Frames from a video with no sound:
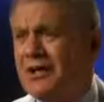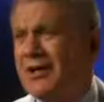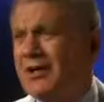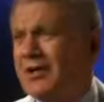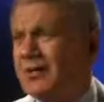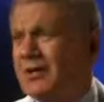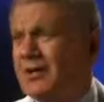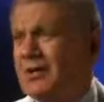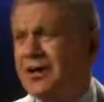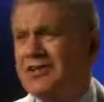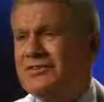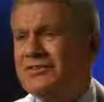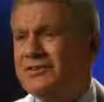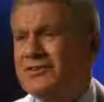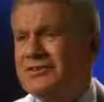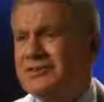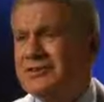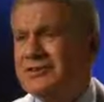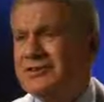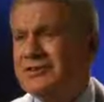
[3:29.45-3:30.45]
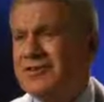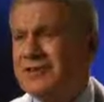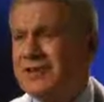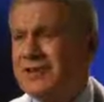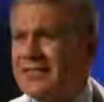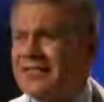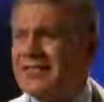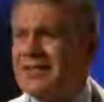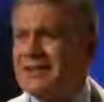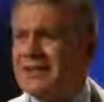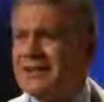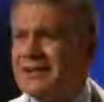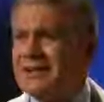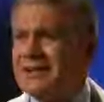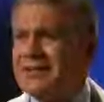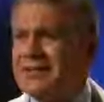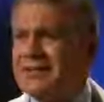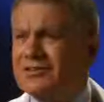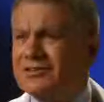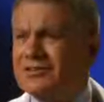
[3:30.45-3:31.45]
I sit down and have somebody
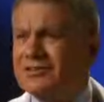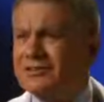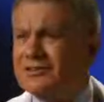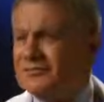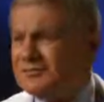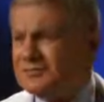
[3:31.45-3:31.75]
that is,